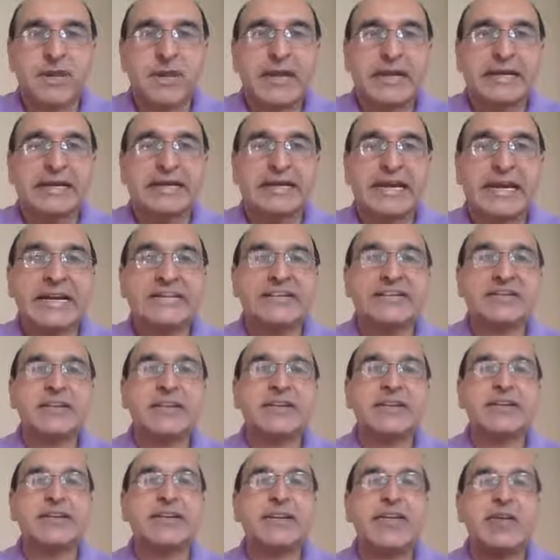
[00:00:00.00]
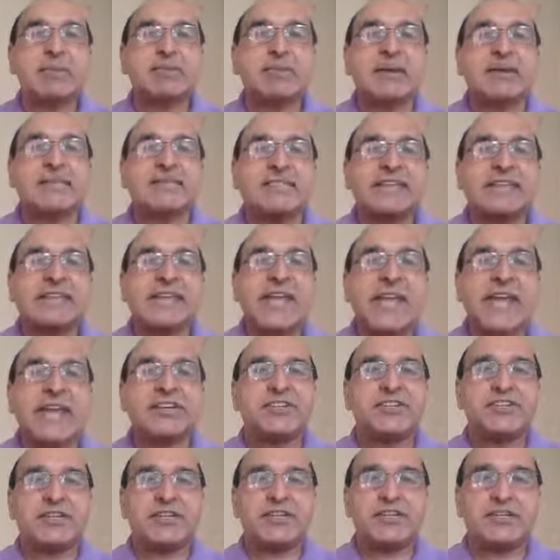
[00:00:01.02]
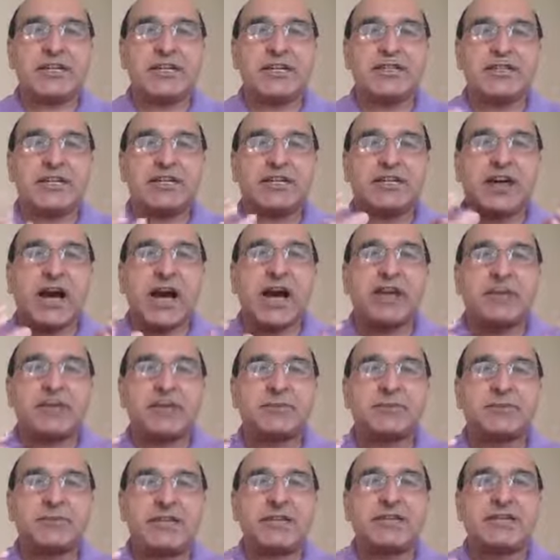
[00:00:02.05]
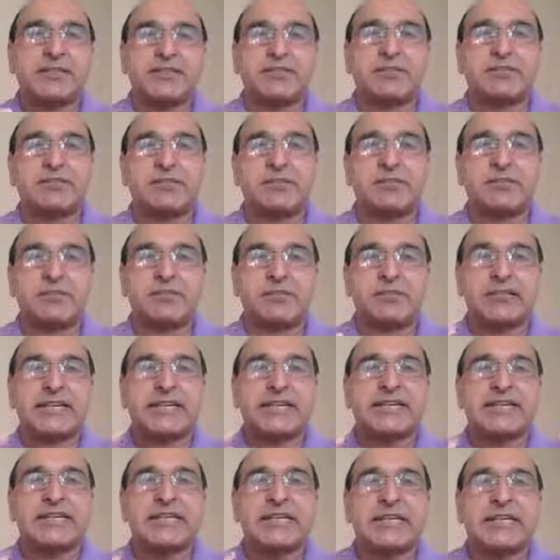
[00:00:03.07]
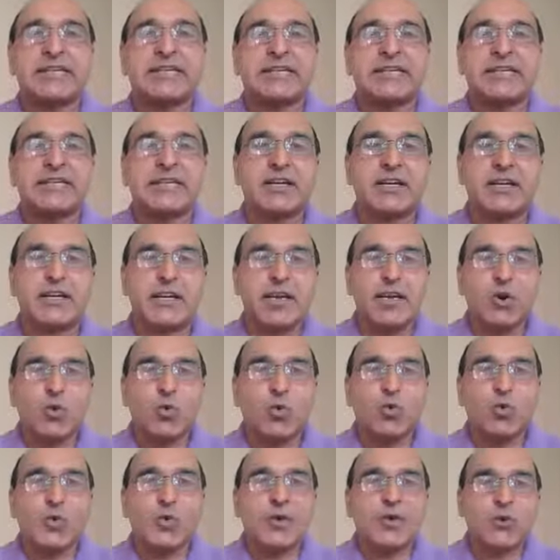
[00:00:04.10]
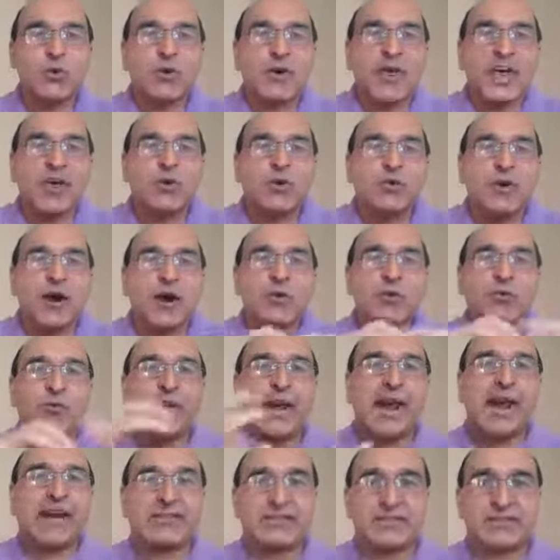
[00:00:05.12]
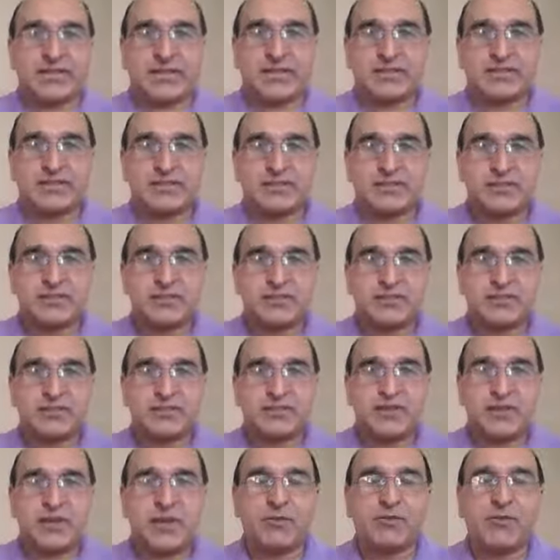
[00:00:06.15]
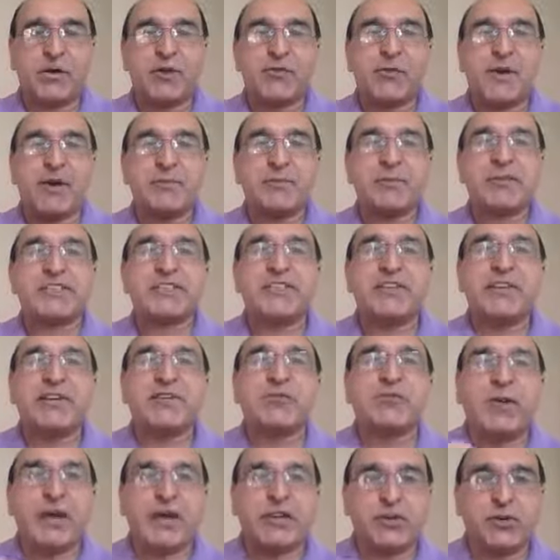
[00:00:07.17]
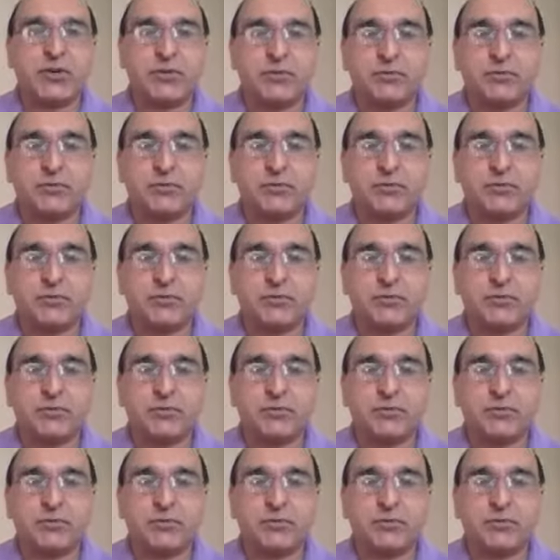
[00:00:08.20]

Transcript: Literary appreciation is a kind of criticism, critique, when you evaluate things. Evaluate means give value.